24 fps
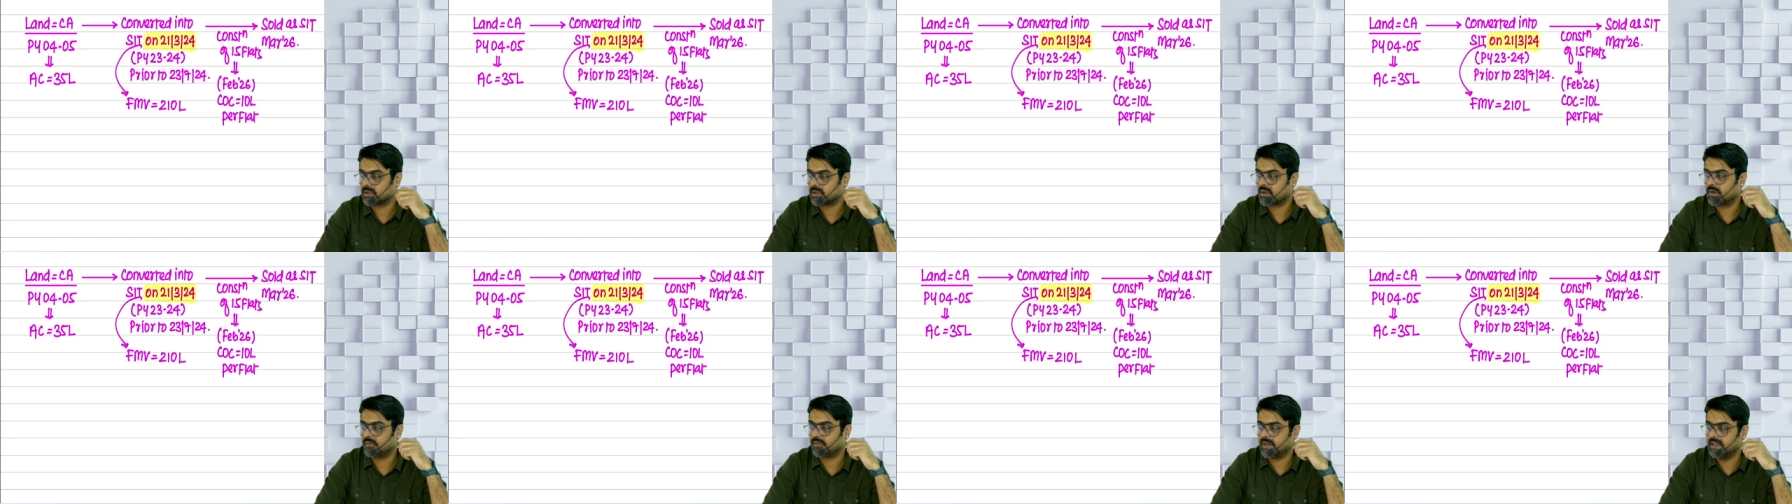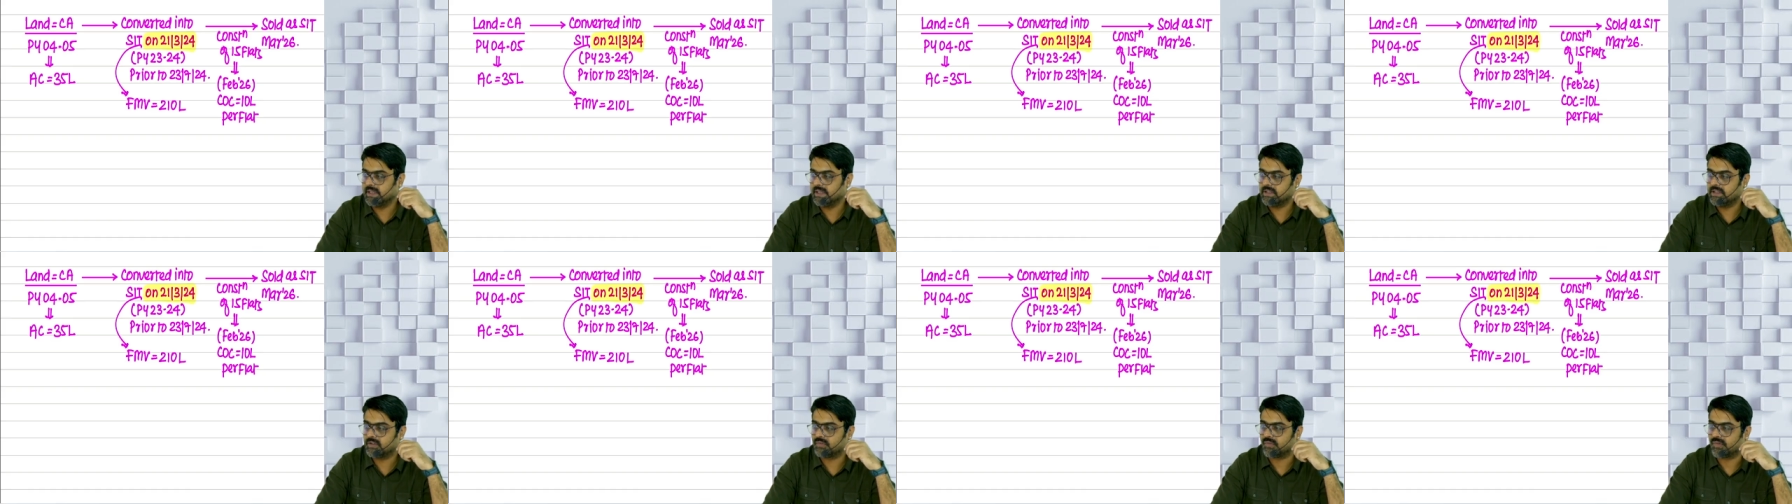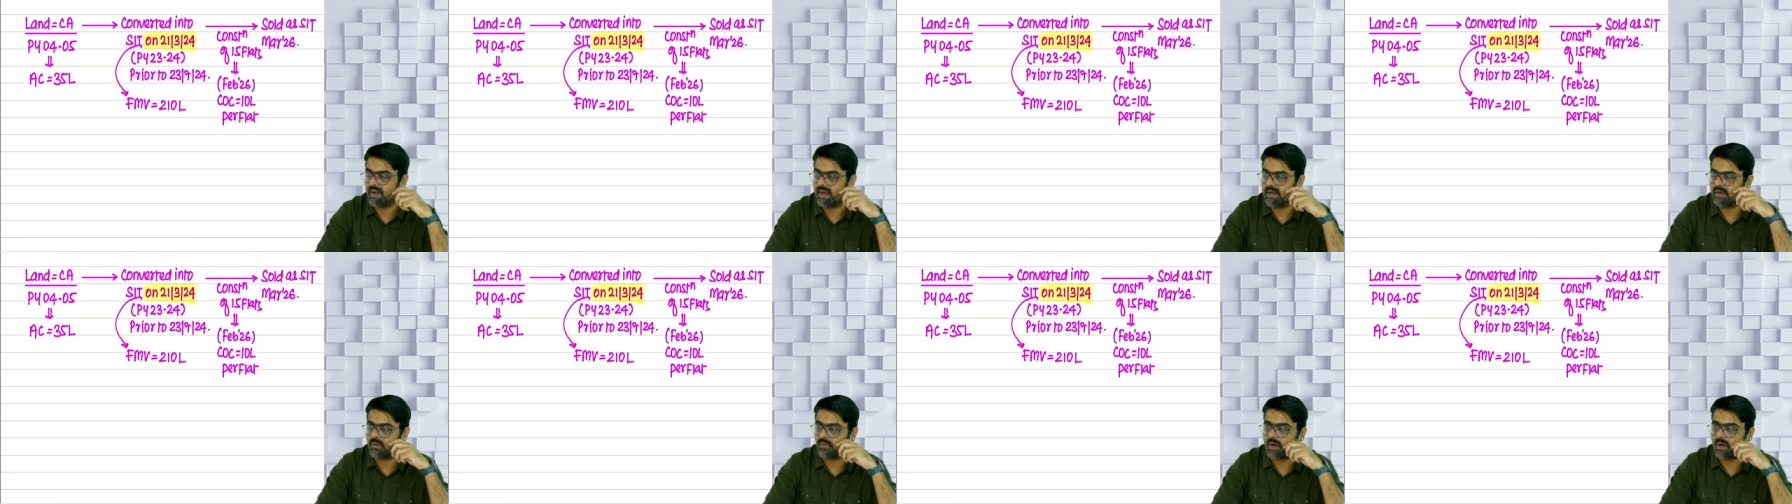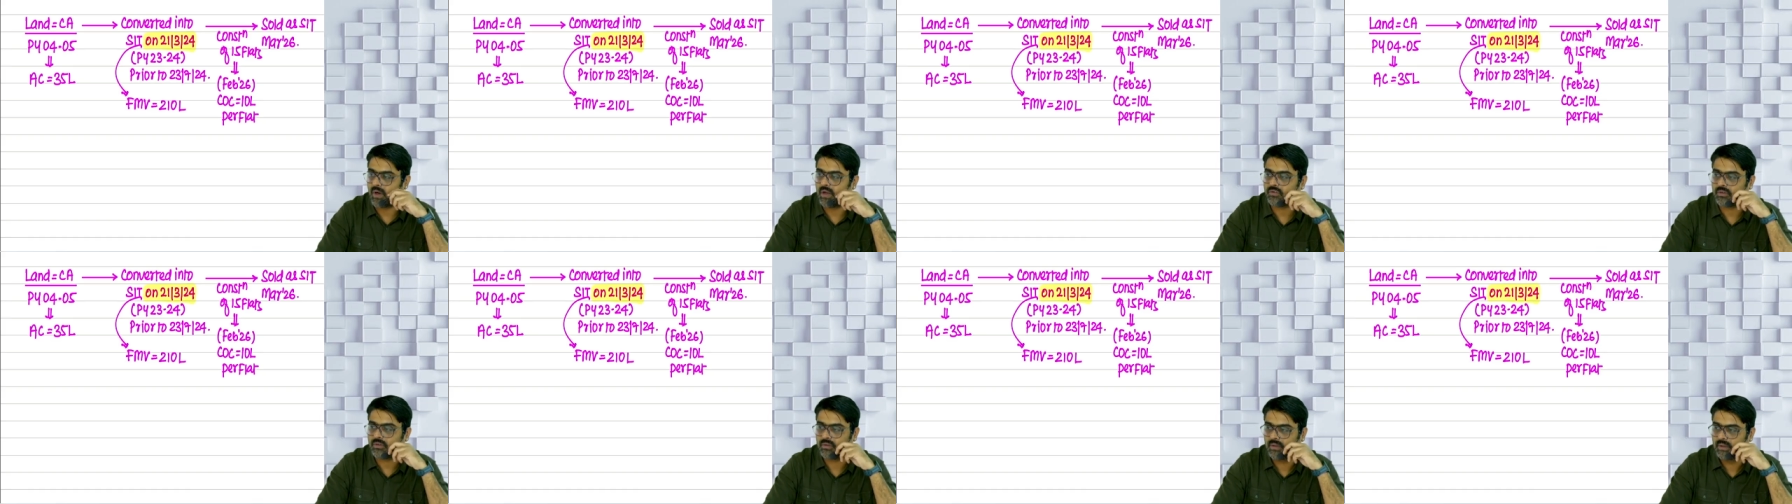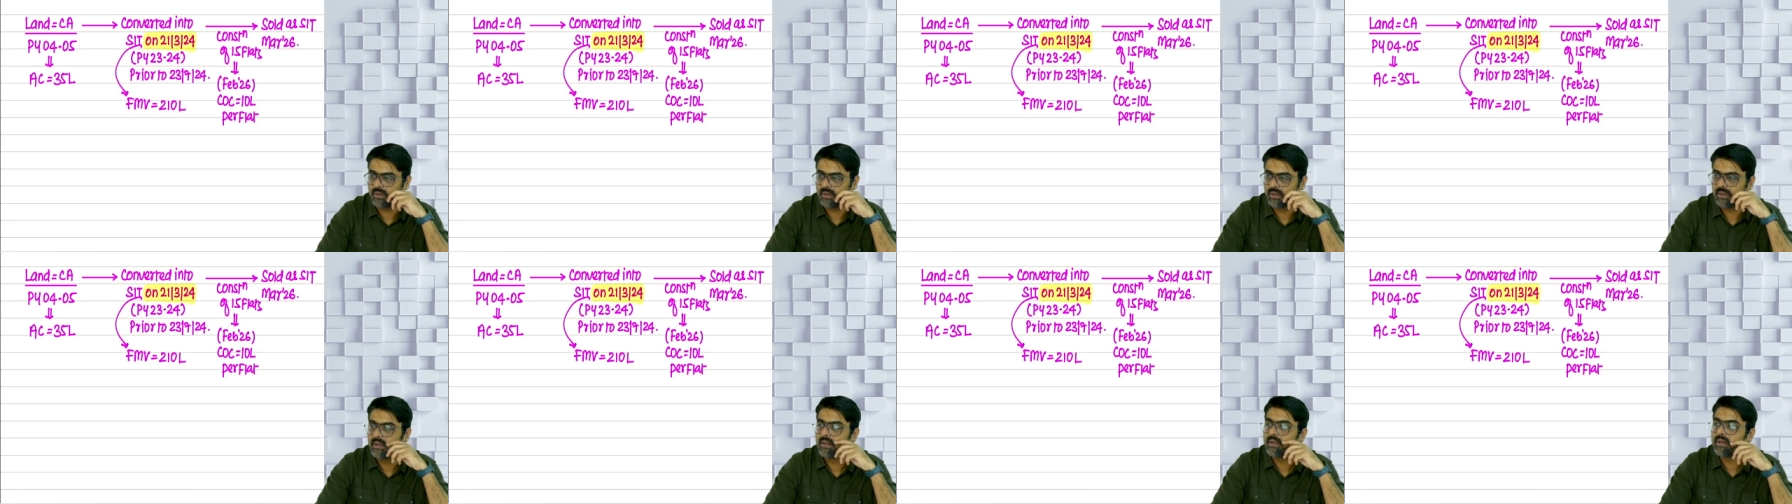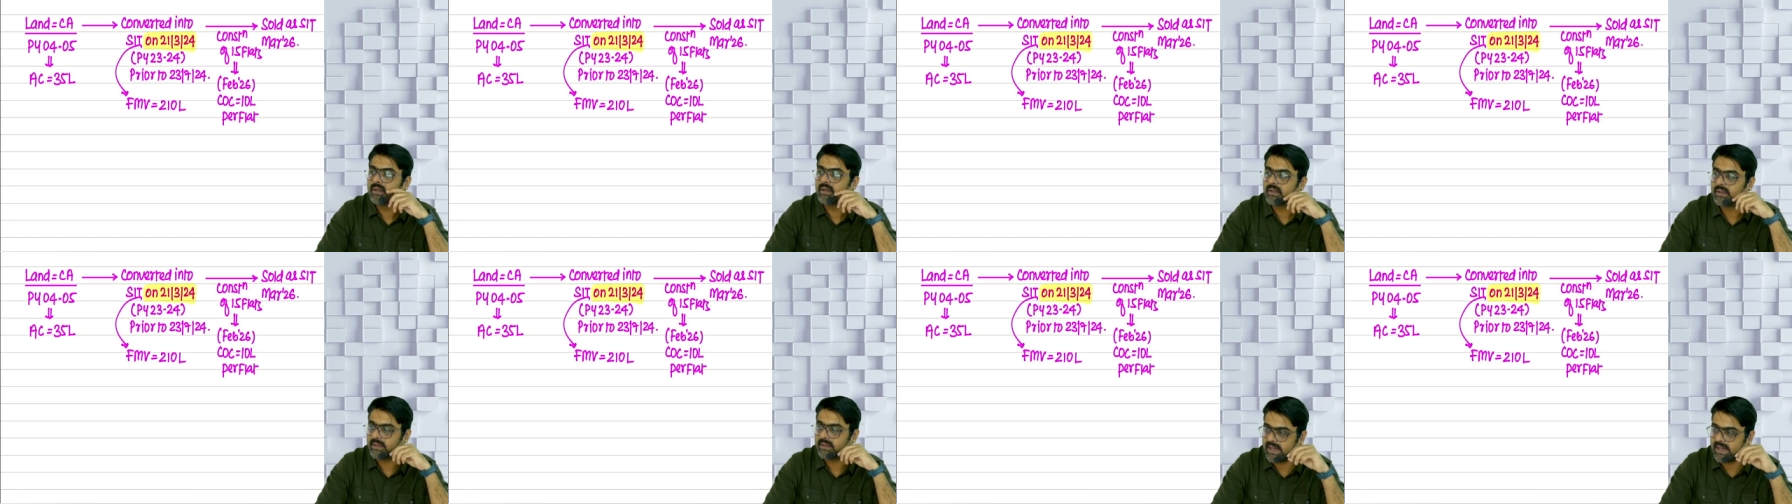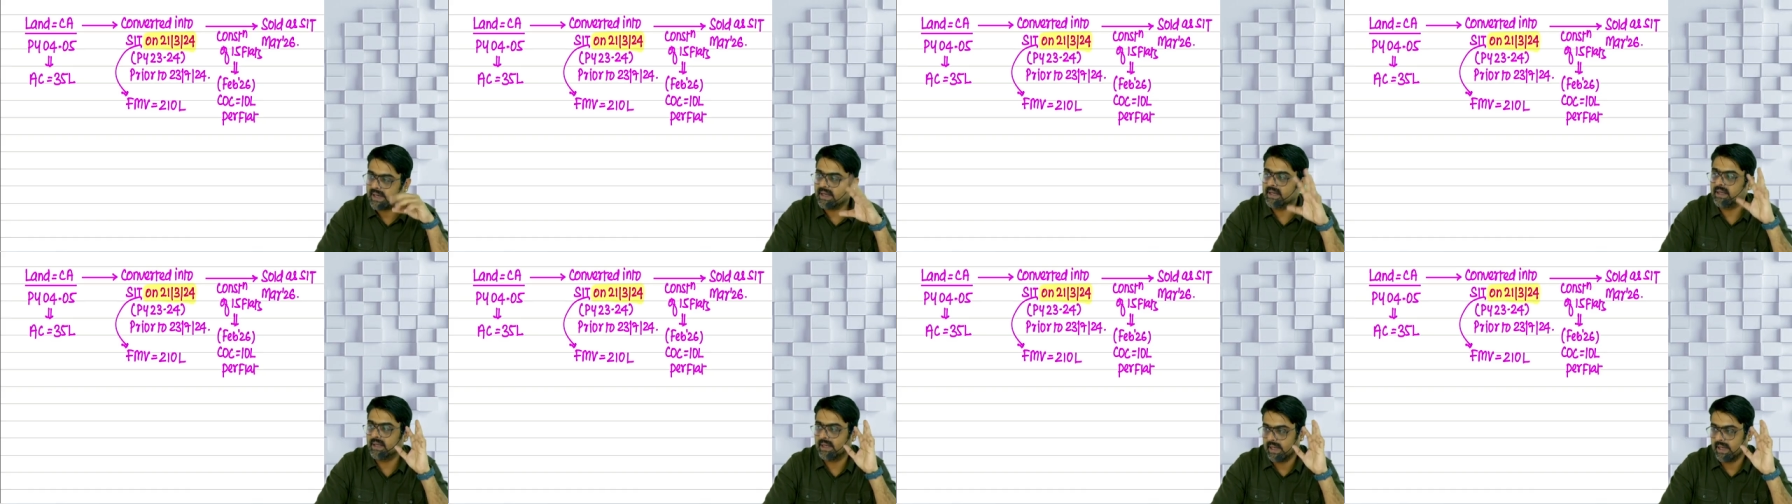of each flat was 10